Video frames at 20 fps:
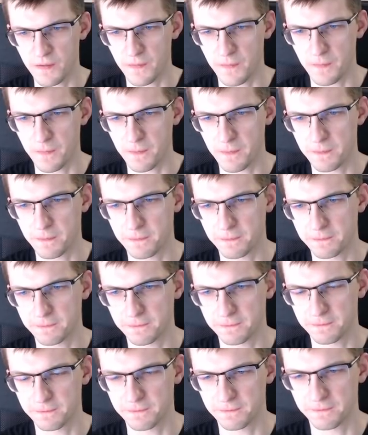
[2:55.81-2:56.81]

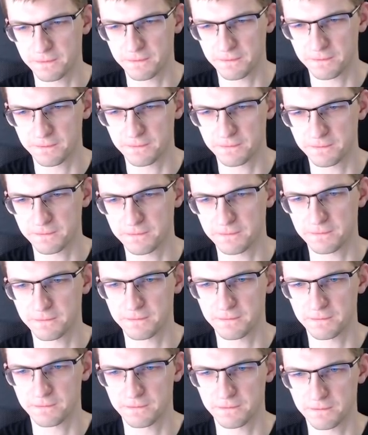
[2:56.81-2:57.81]

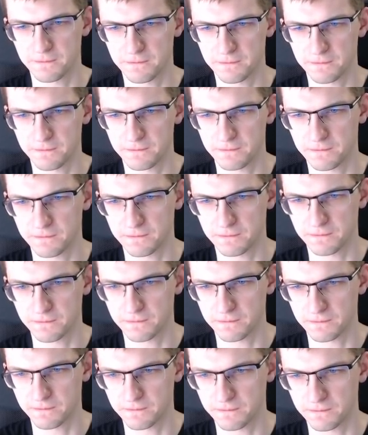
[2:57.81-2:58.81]

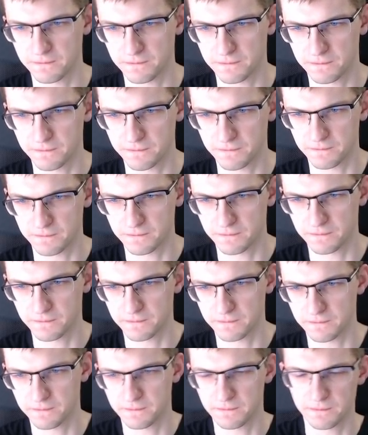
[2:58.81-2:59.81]
Nothing is said.